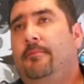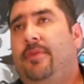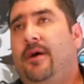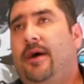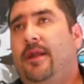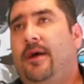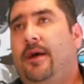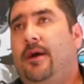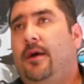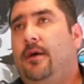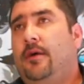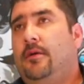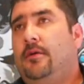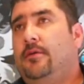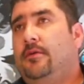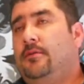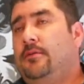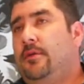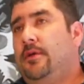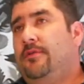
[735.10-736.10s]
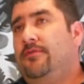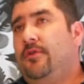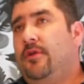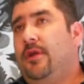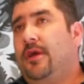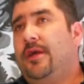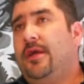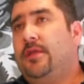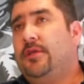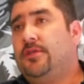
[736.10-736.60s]
But if you
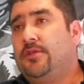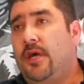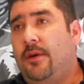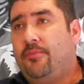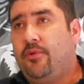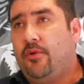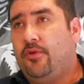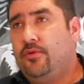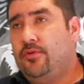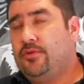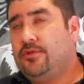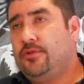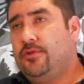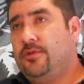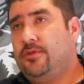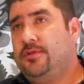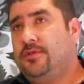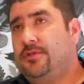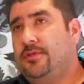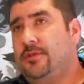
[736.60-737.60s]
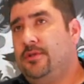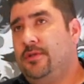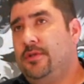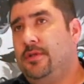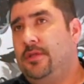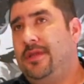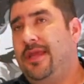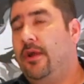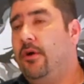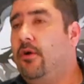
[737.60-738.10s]
look at the top producers,
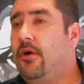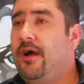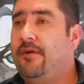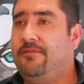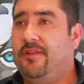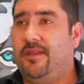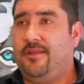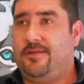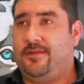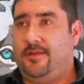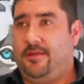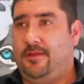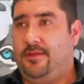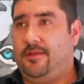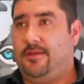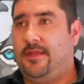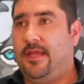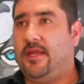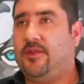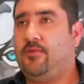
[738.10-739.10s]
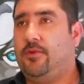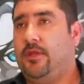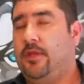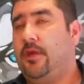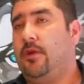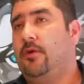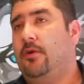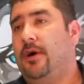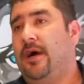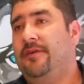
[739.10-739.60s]
they all have listings. That's what
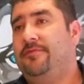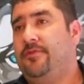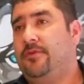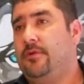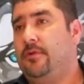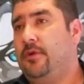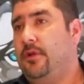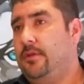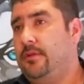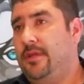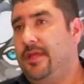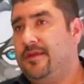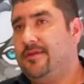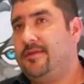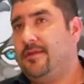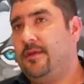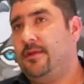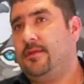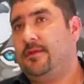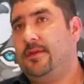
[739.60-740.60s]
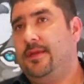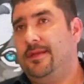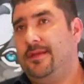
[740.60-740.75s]
they go after, listings.